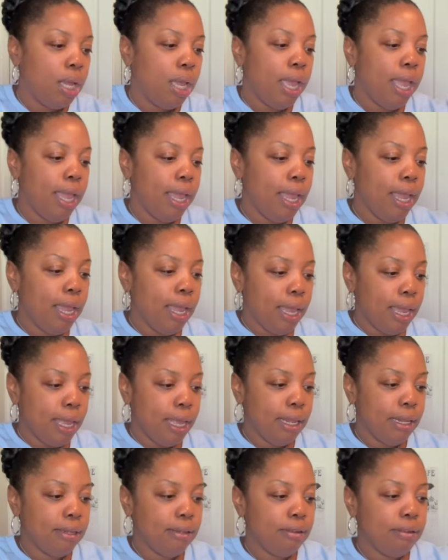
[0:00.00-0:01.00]

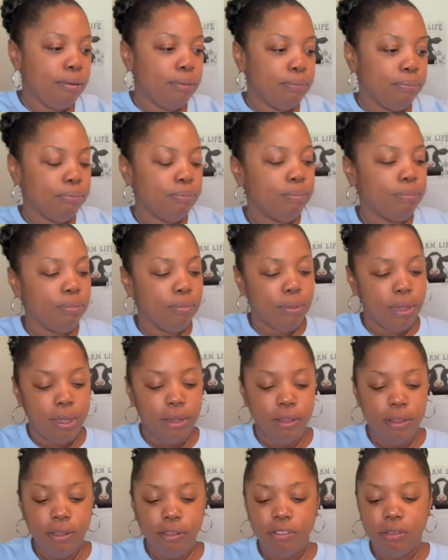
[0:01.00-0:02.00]
And
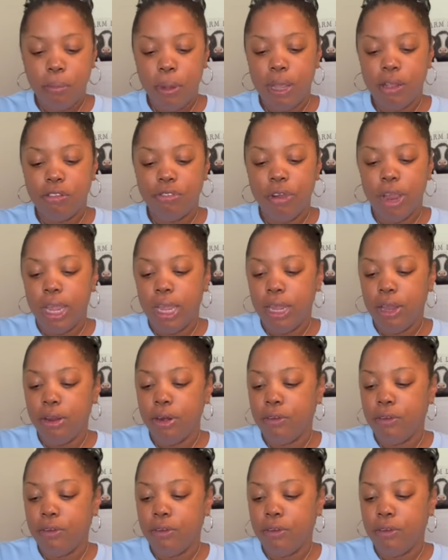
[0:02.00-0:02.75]
this mask right here,